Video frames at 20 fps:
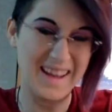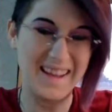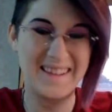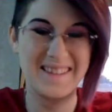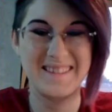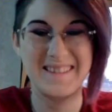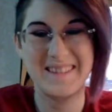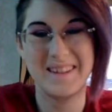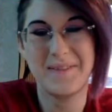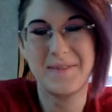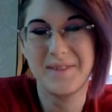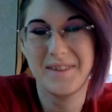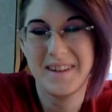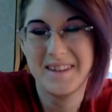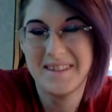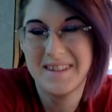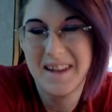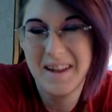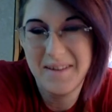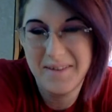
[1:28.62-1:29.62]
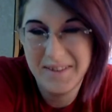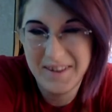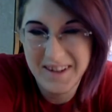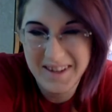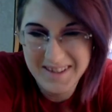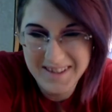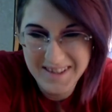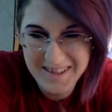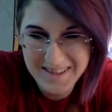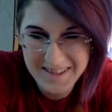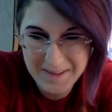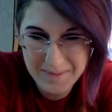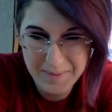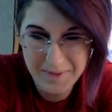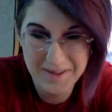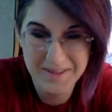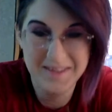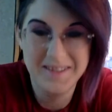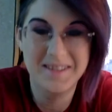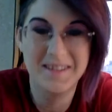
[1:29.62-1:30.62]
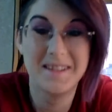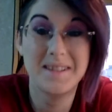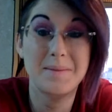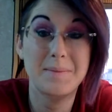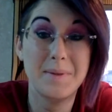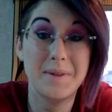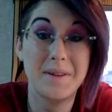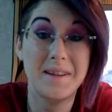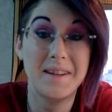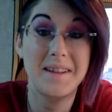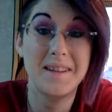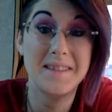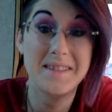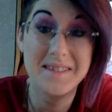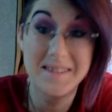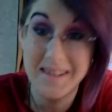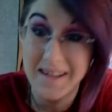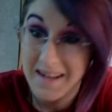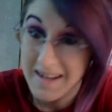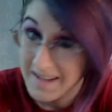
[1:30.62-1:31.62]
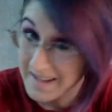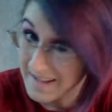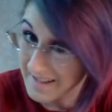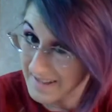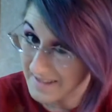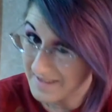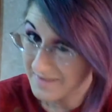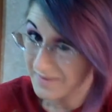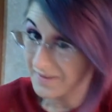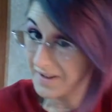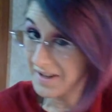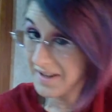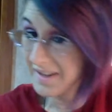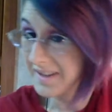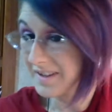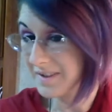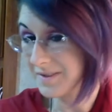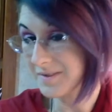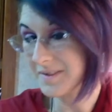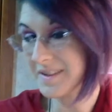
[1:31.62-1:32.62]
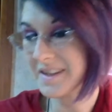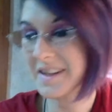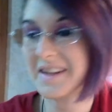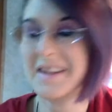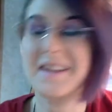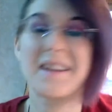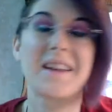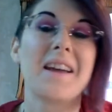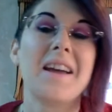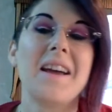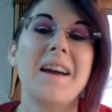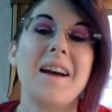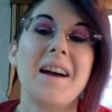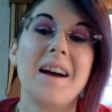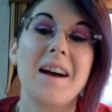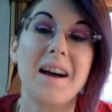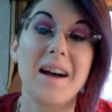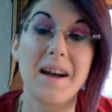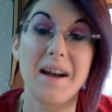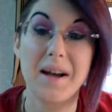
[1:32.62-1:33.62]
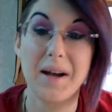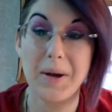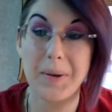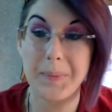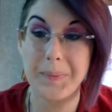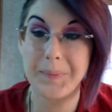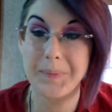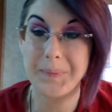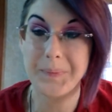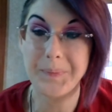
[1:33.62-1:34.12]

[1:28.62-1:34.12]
is different and every autistic person's experience is very unique. Um,